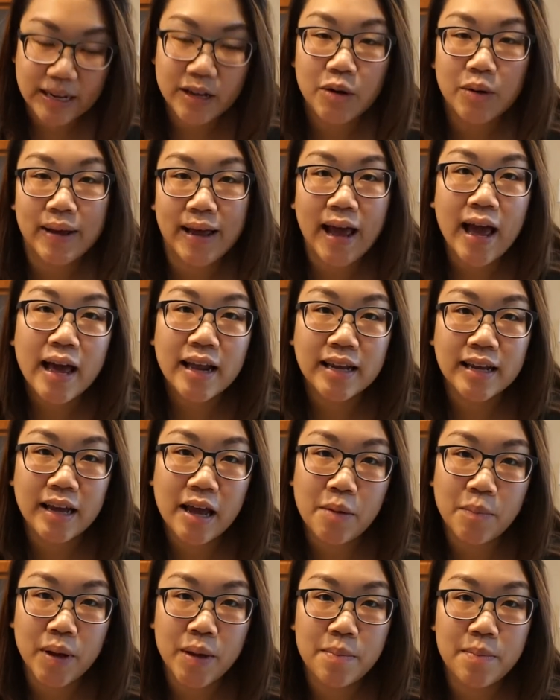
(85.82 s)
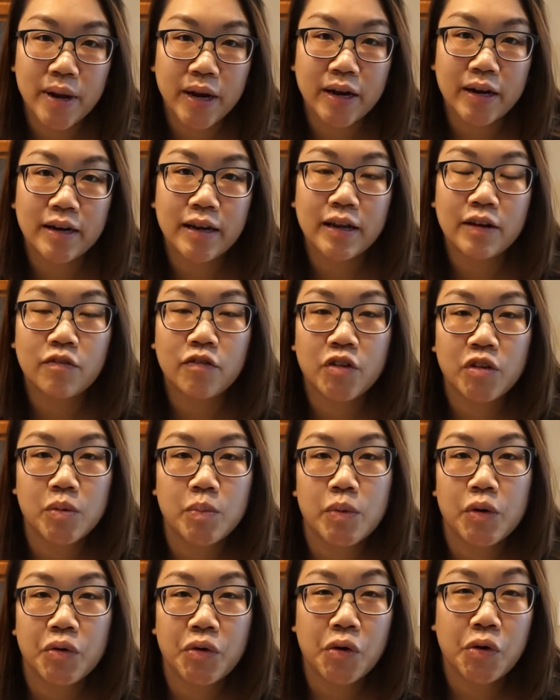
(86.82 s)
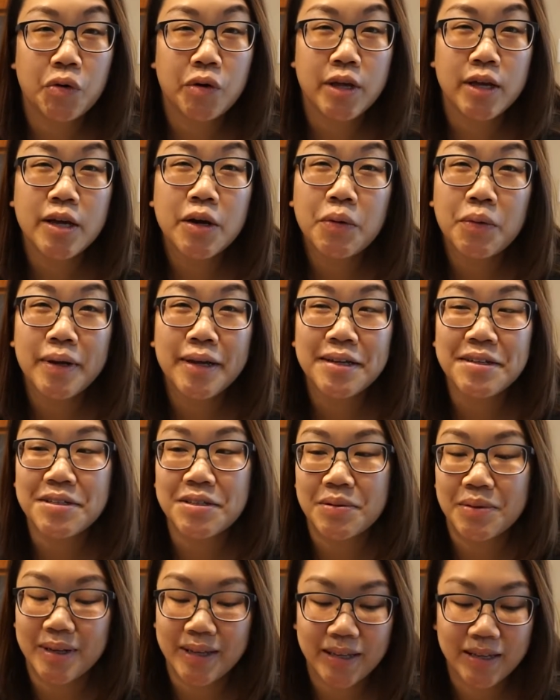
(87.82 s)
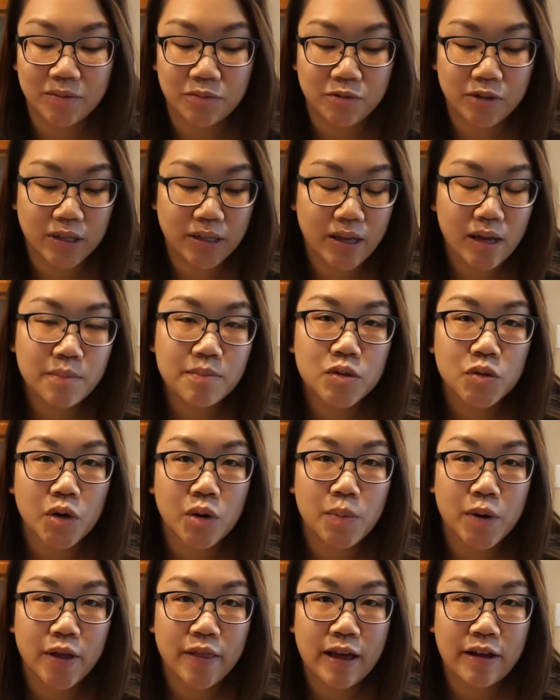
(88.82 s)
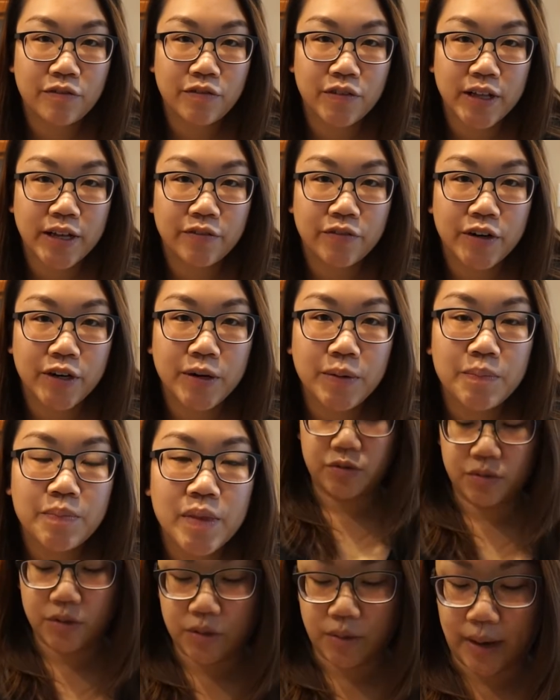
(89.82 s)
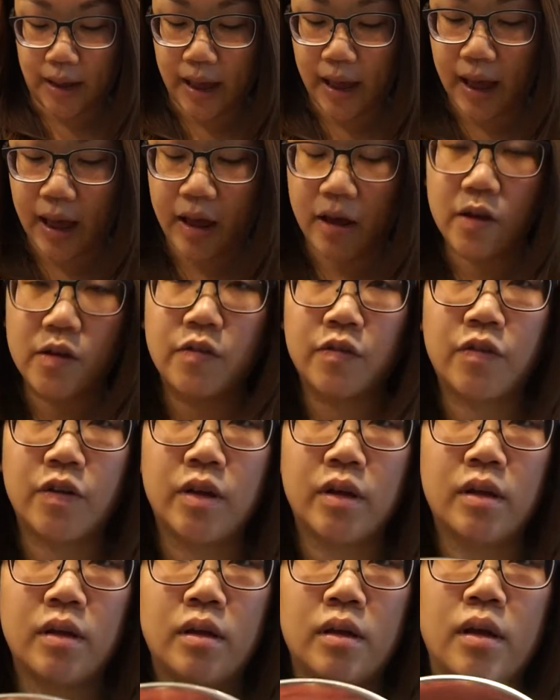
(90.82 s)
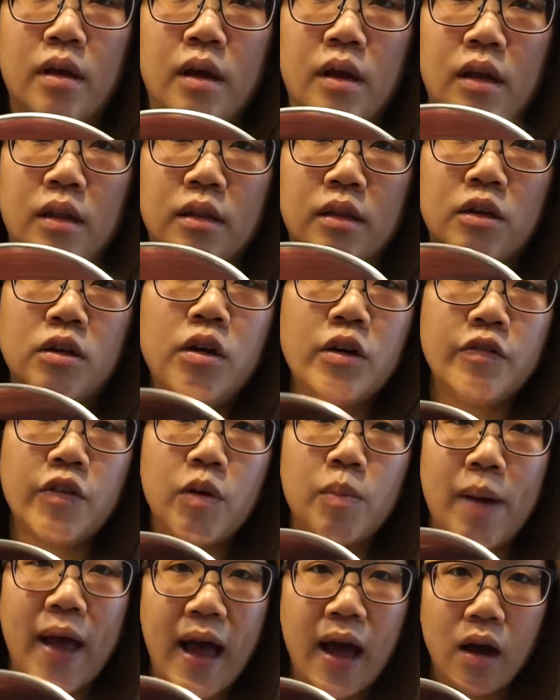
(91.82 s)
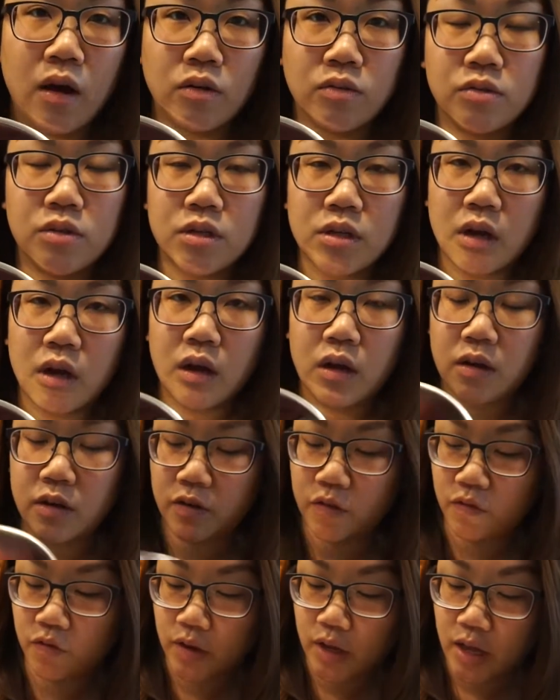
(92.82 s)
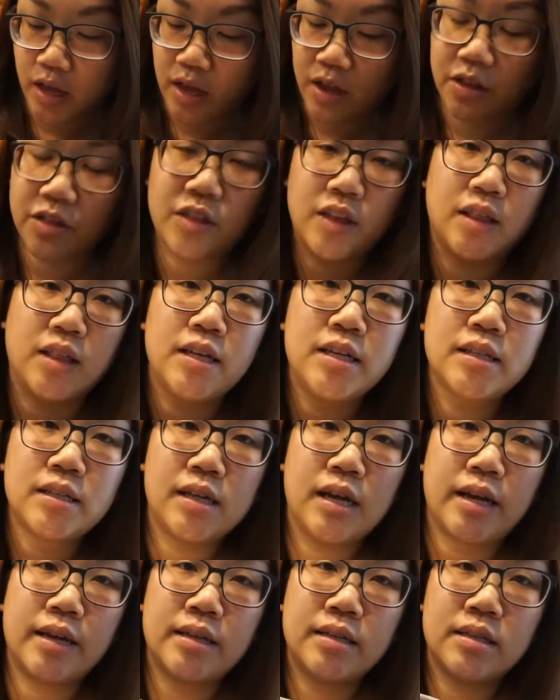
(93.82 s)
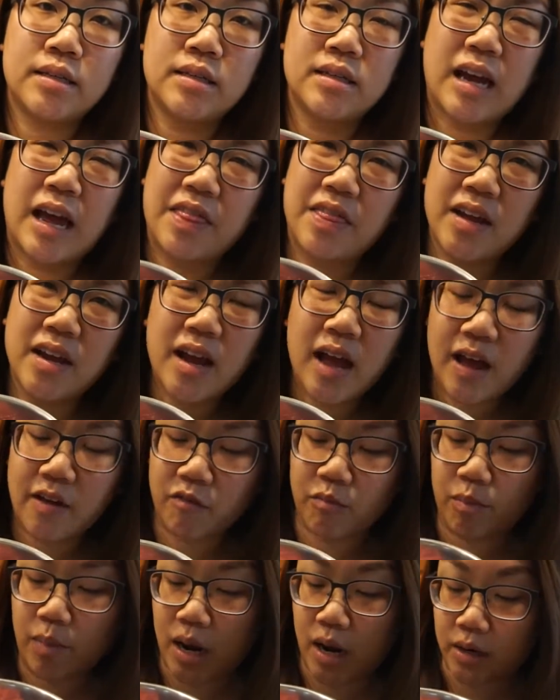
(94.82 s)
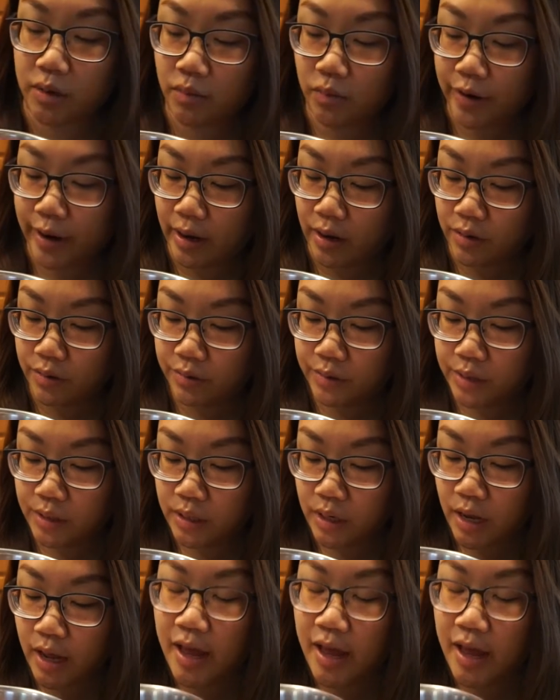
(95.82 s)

to go ahead and get my marinade for the bulgogi going so it can really absorb all that flavor. So I have a little over a pound of thinly sliced, I think I have bottom round.